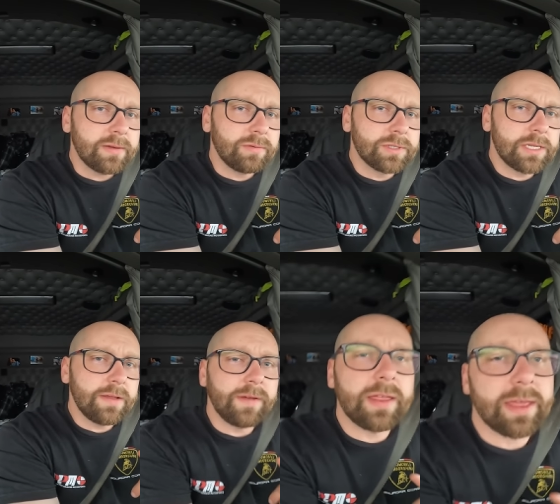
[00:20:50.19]
We'll
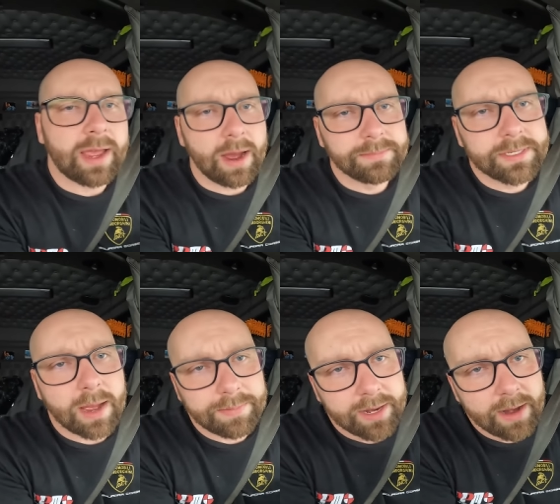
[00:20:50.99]
see if anything comes
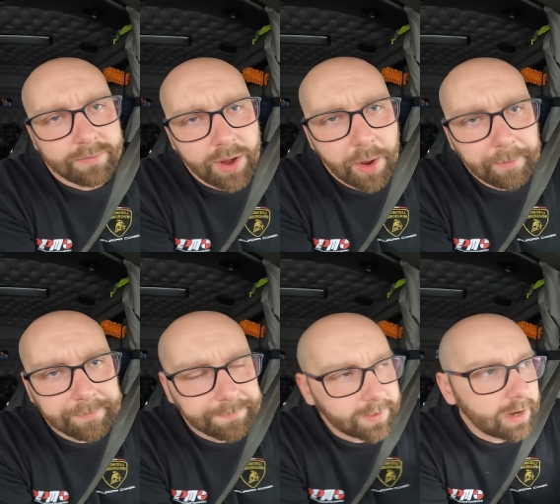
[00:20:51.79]
up. You never know.
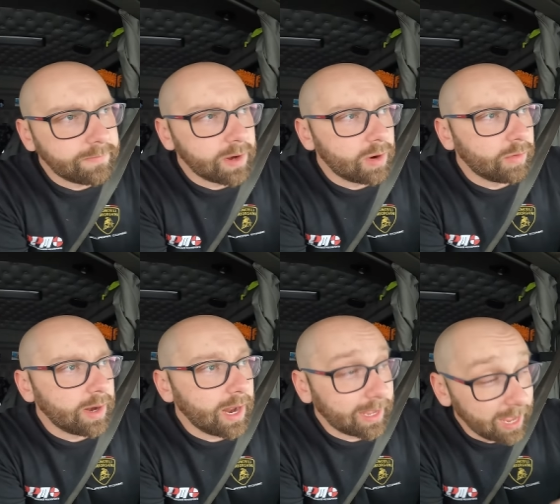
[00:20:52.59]
You never know,
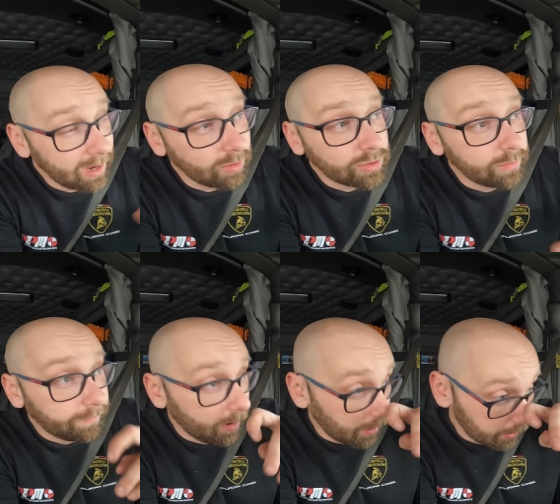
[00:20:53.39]
right? I can't go too
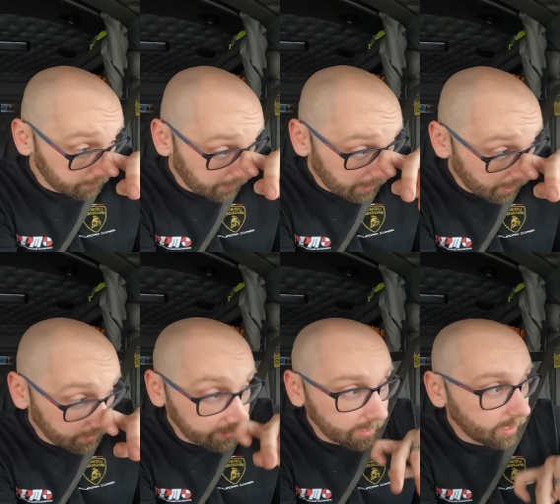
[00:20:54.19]
far because we
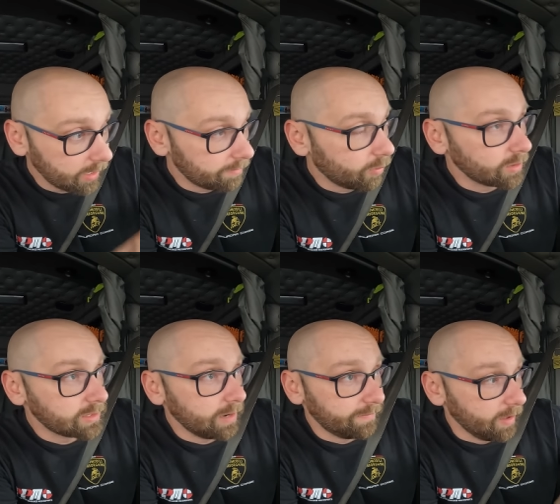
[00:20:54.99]
got uh, important
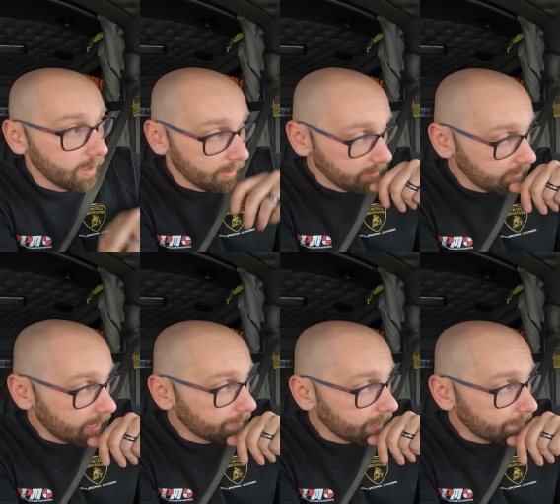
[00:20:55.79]
stuff
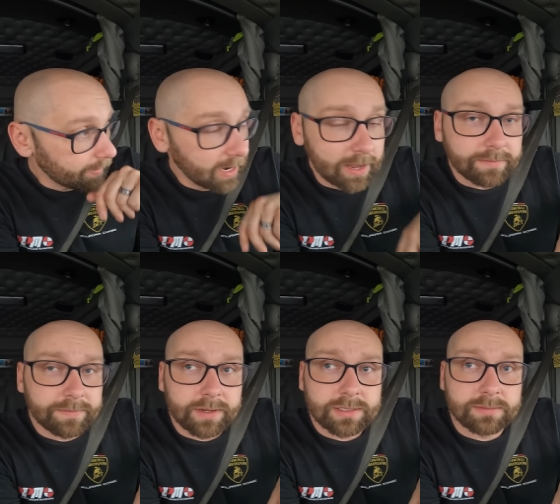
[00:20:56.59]
coming up, and I
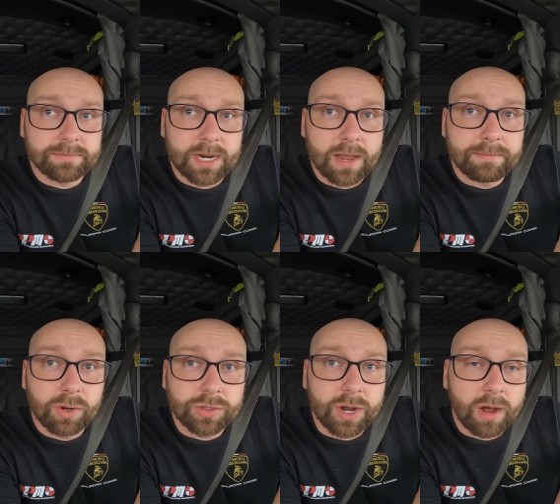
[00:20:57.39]
have uh, some time
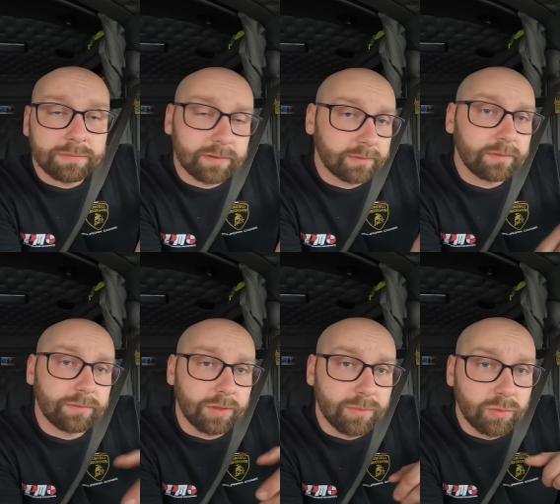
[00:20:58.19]
booked off
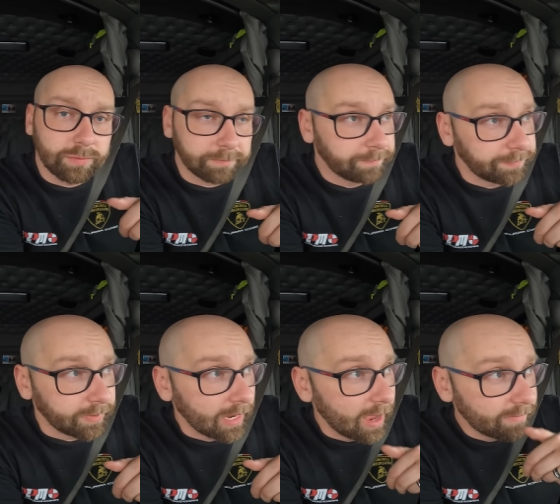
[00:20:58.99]
for the move.
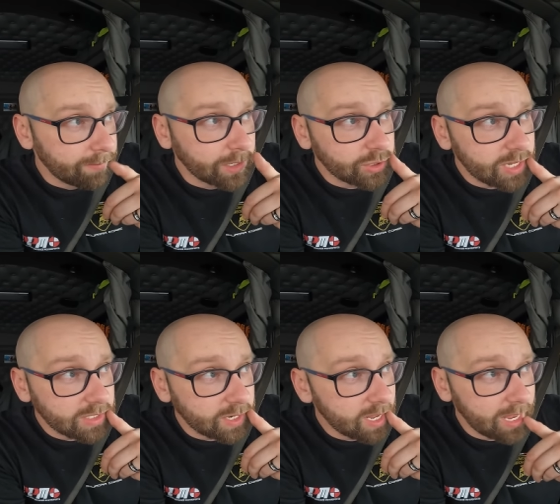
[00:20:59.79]
Have I mentioned
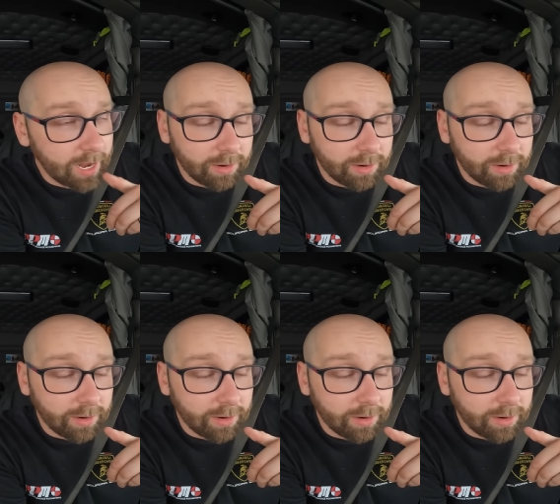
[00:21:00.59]
that today?